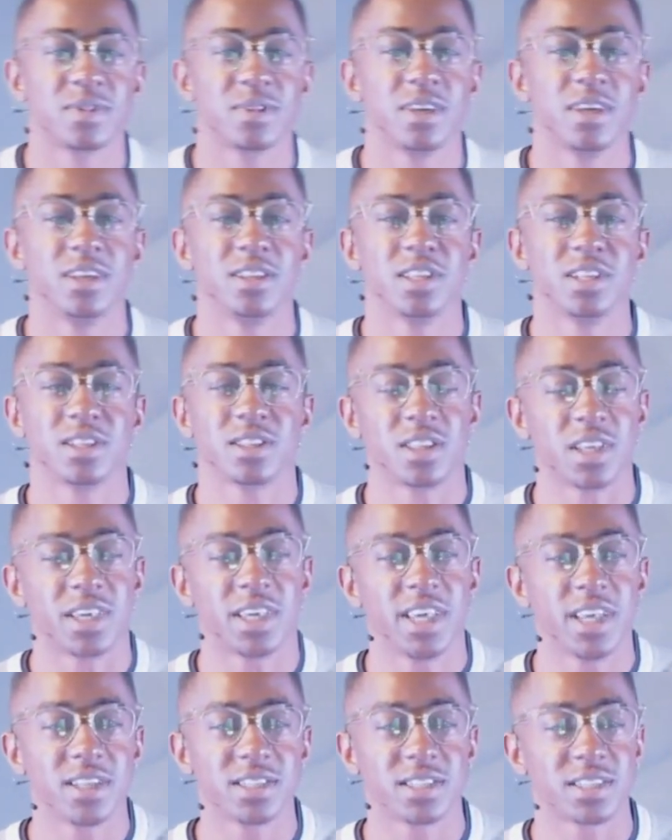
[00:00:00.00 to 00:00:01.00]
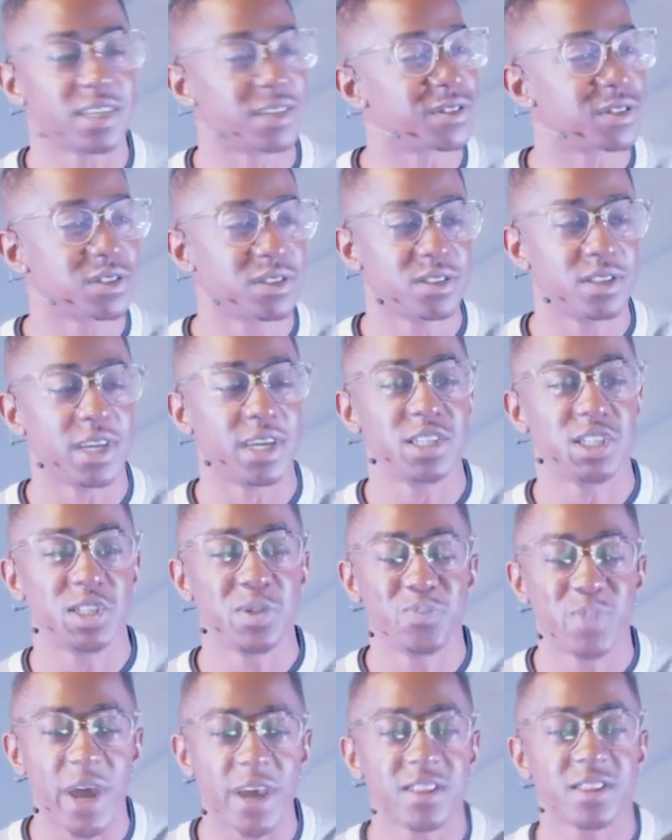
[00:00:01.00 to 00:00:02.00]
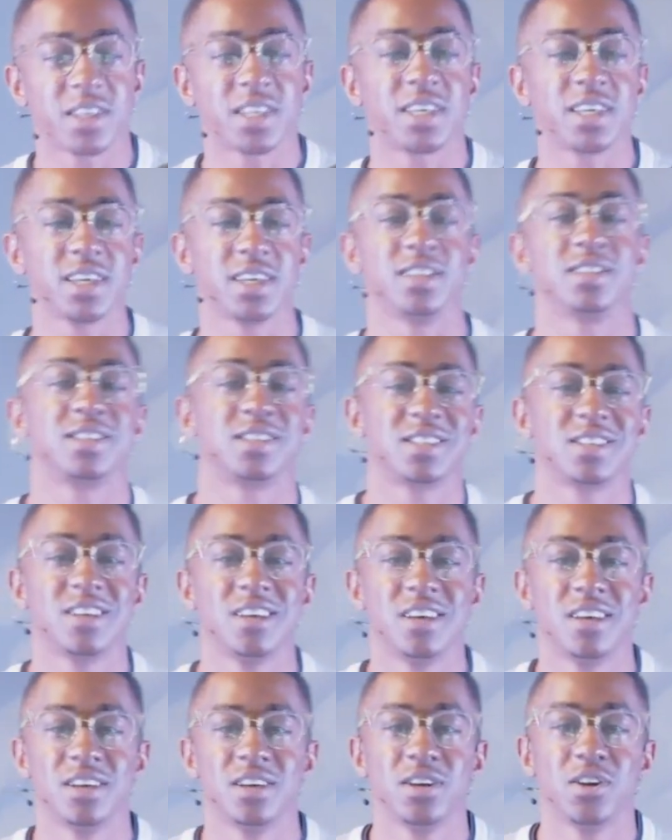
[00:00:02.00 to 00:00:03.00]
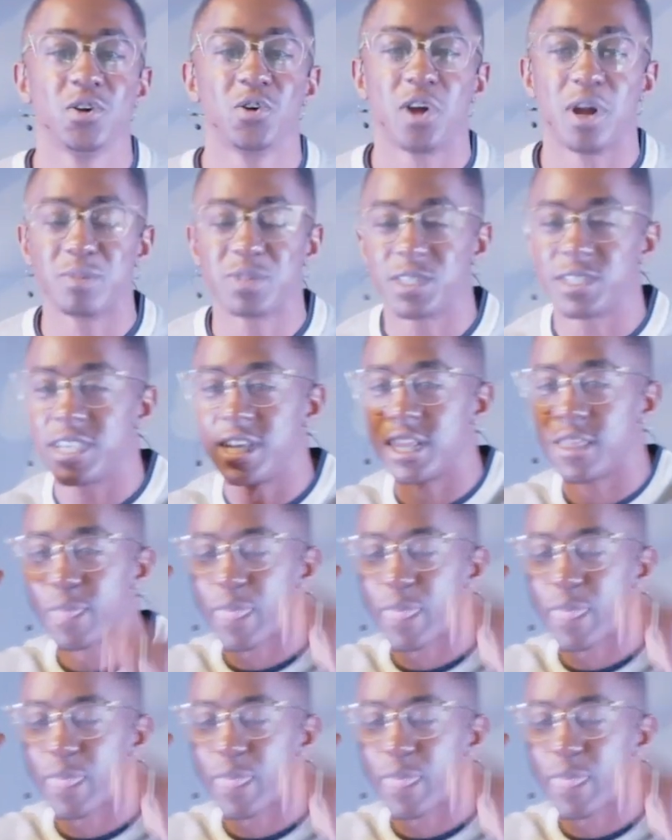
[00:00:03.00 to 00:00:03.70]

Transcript: And the kids, she bathed the kids. Or I'm seeing,